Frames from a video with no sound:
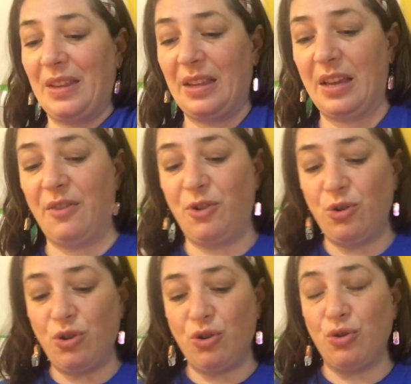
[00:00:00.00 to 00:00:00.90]
Now if you
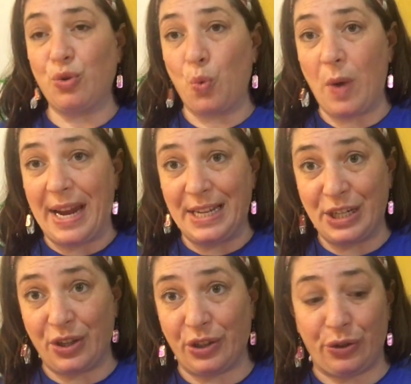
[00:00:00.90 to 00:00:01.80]
use white
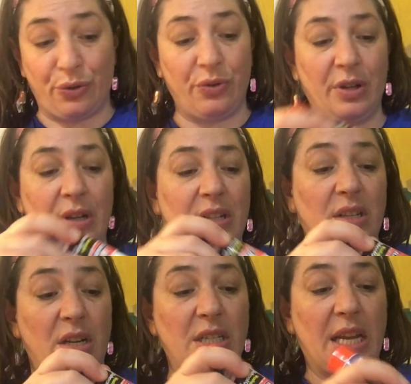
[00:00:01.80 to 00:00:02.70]
glue, it's
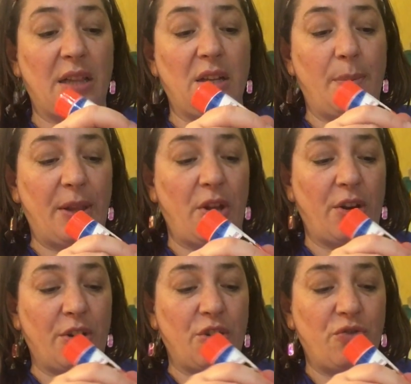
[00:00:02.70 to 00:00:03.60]
going to take a little bit
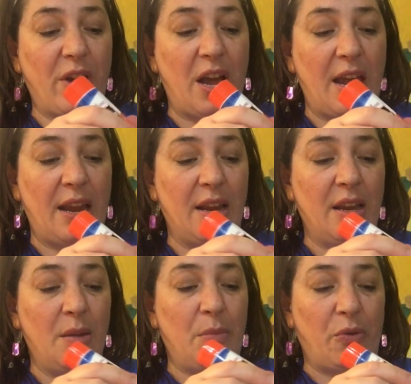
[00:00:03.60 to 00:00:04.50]
longer to dry,
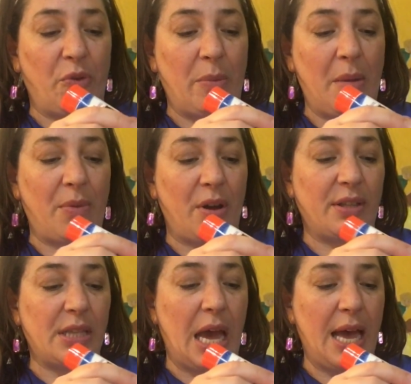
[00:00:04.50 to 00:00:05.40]
but remember,
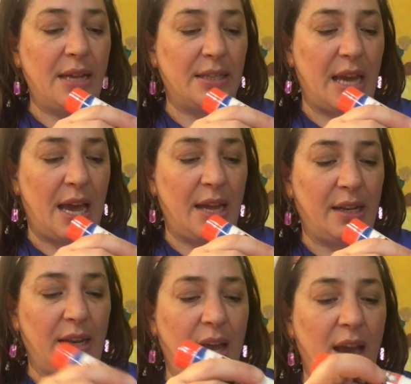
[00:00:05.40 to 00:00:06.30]
dot, dot,
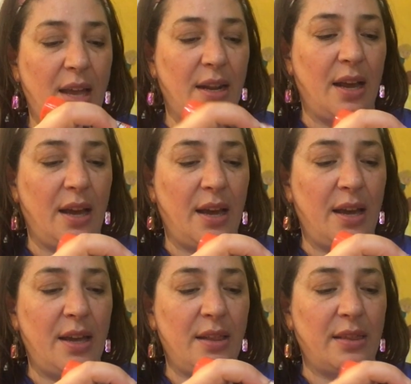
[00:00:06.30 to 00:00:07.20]
not
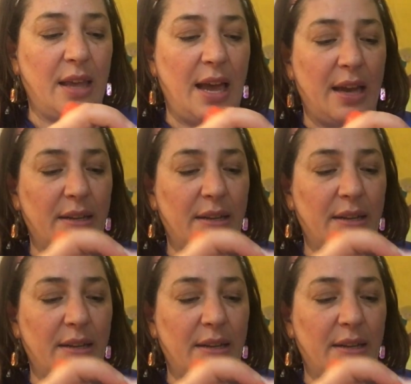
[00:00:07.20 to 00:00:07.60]
a lot.